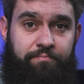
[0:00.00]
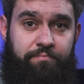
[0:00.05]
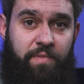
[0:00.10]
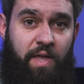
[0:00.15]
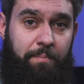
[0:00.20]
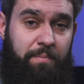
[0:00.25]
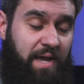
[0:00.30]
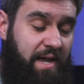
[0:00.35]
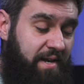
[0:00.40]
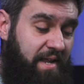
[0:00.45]

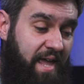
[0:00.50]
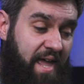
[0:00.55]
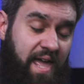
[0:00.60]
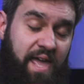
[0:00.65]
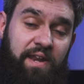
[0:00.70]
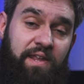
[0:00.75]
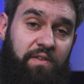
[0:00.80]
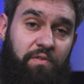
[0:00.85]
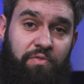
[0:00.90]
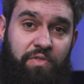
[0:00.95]
I'm not
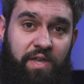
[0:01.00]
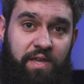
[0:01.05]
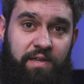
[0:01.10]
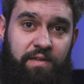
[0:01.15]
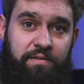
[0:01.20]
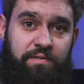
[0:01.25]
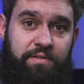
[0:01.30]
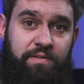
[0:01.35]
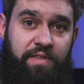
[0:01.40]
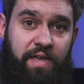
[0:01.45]
adding
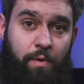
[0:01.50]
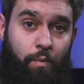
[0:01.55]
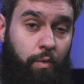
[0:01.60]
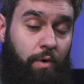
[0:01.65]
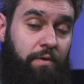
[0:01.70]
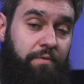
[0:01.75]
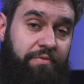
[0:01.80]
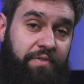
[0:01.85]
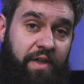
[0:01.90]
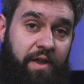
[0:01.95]
things that
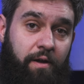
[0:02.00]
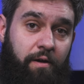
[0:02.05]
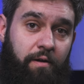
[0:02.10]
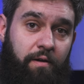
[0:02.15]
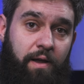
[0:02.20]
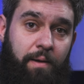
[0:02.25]
weren't there.